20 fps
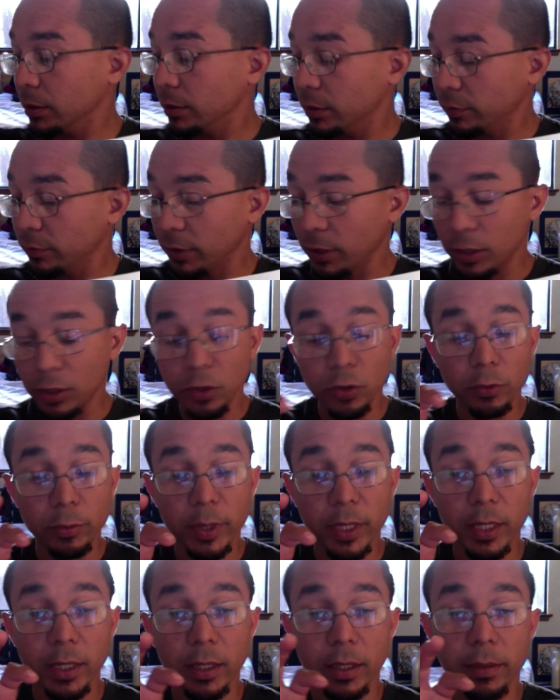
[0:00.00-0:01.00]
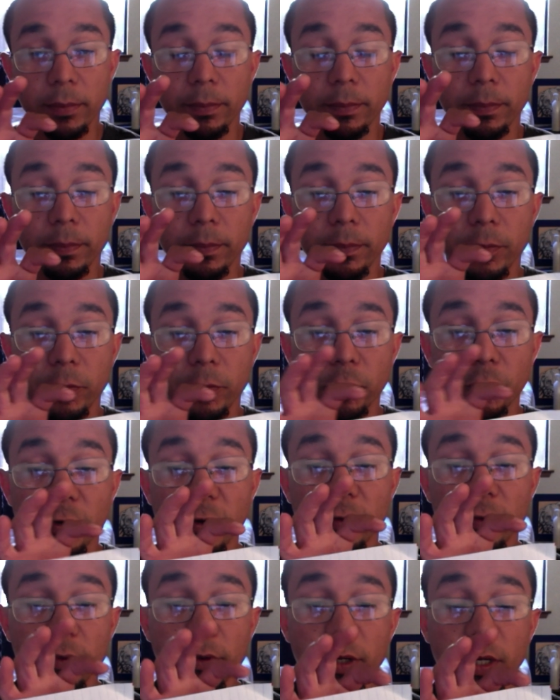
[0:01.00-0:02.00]
aluminum
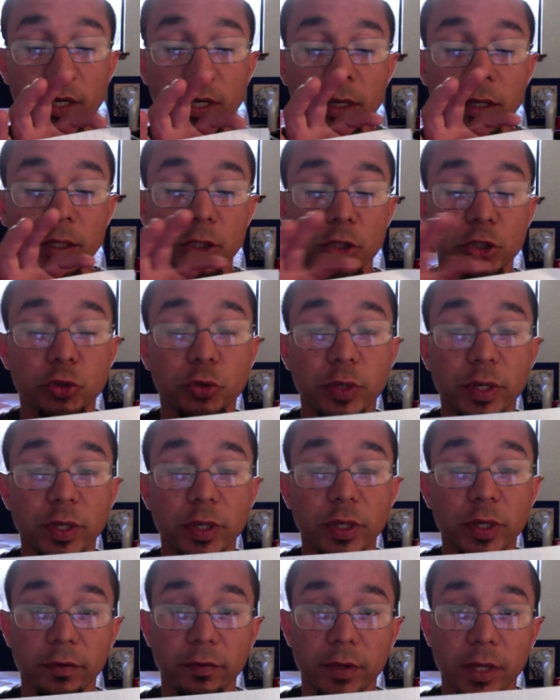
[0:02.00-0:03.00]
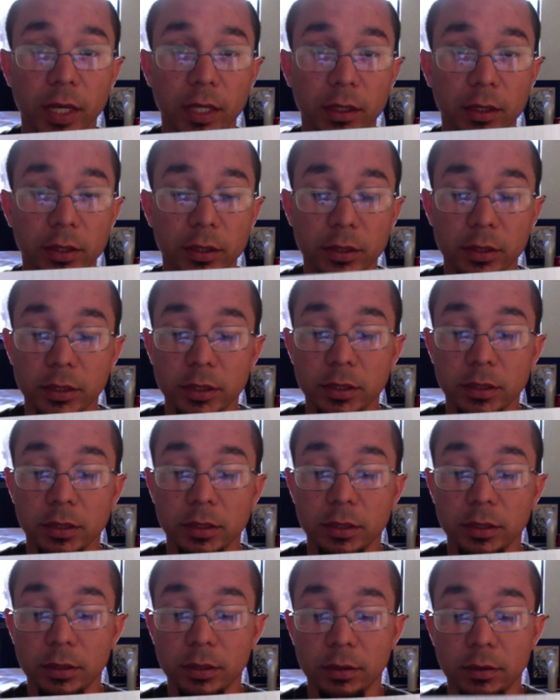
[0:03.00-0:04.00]
street reflectors
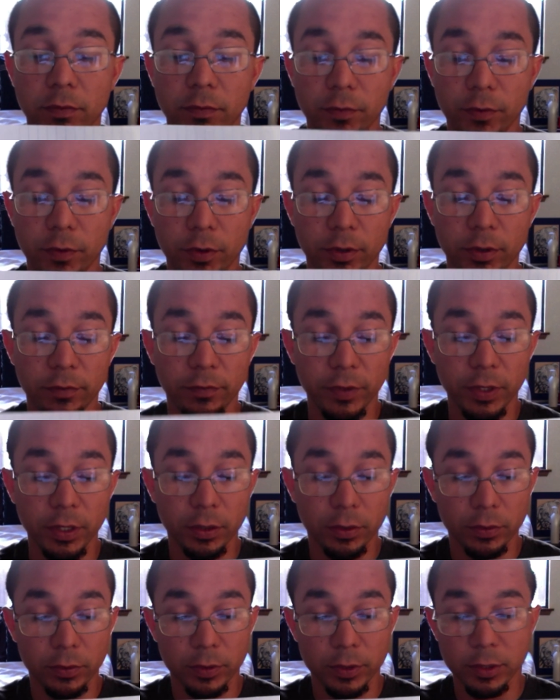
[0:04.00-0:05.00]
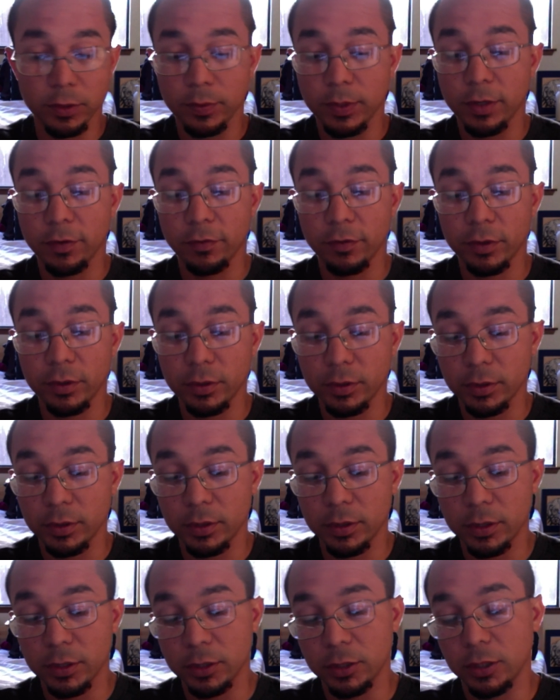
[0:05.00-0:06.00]
for the vehicles or whatever,
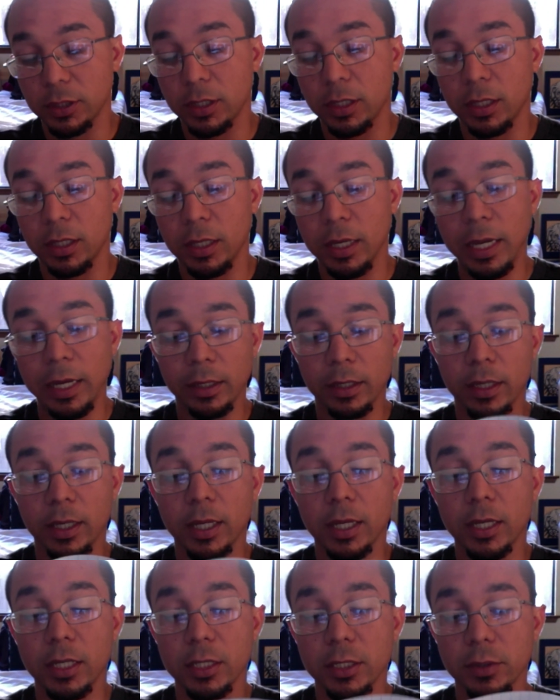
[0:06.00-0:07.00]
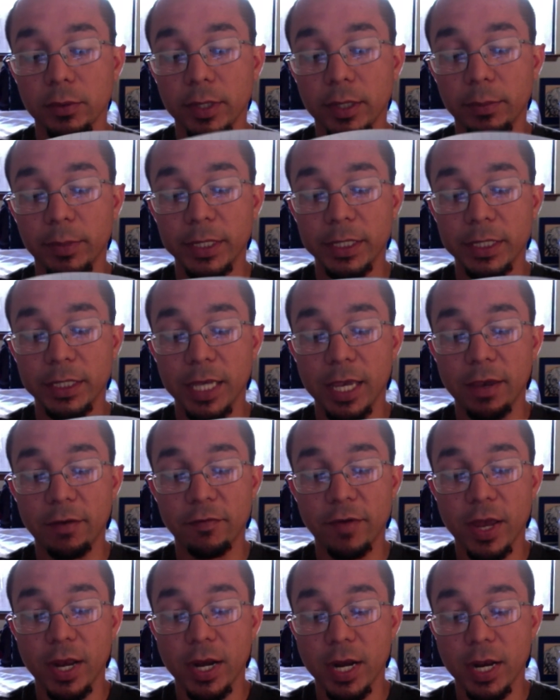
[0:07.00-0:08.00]
so we can be safe
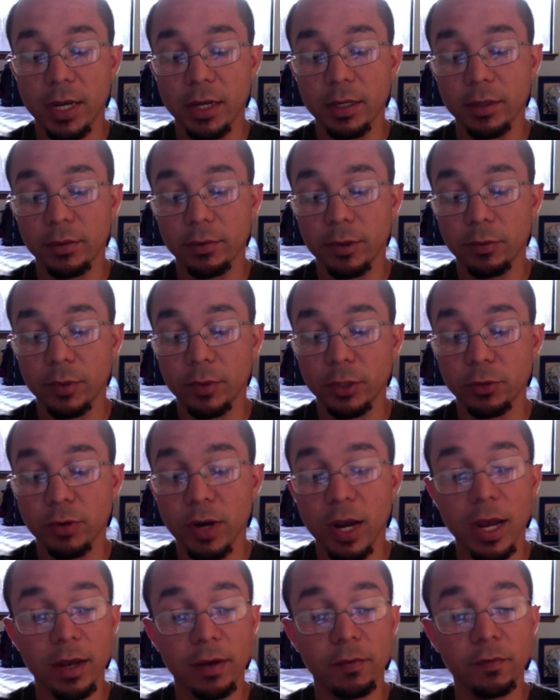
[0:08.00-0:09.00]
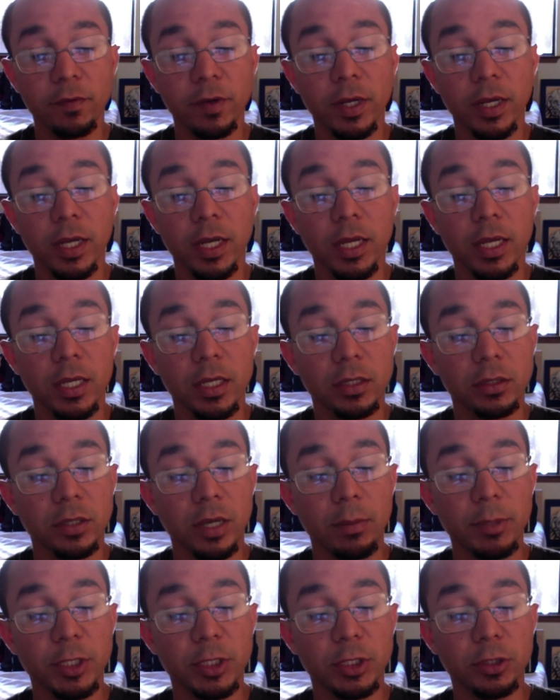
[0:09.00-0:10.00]
at night when we drive. So
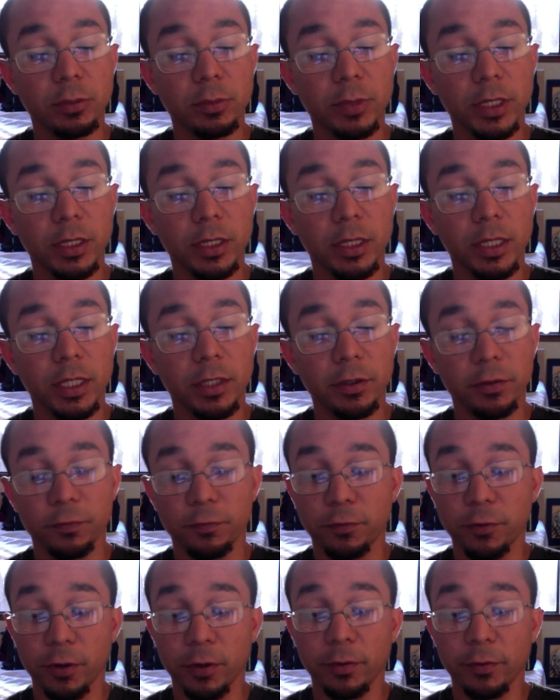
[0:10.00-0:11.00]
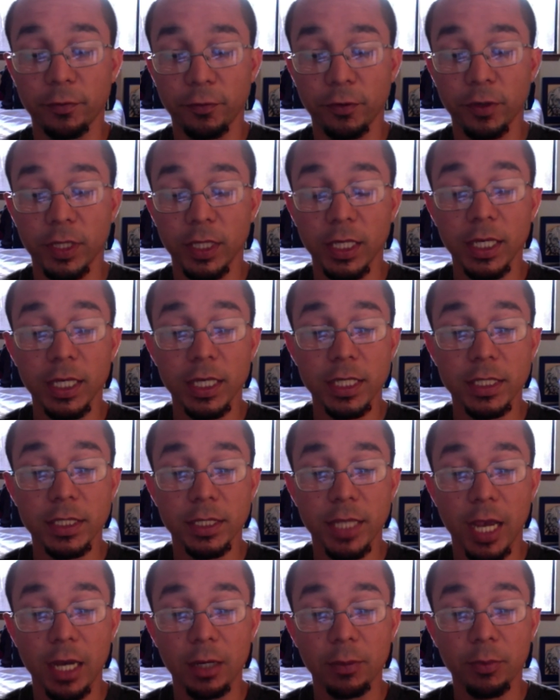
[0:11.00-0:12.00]
I'm assuming for this,
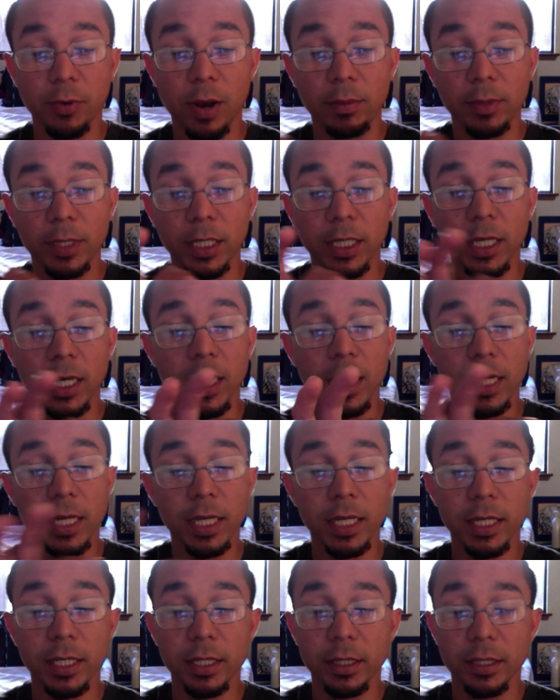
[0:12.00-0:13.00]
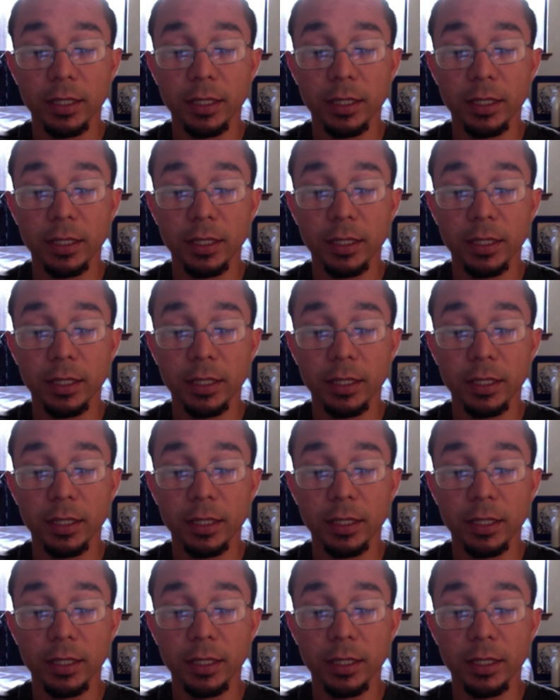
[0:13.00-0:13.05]
I could probably cut it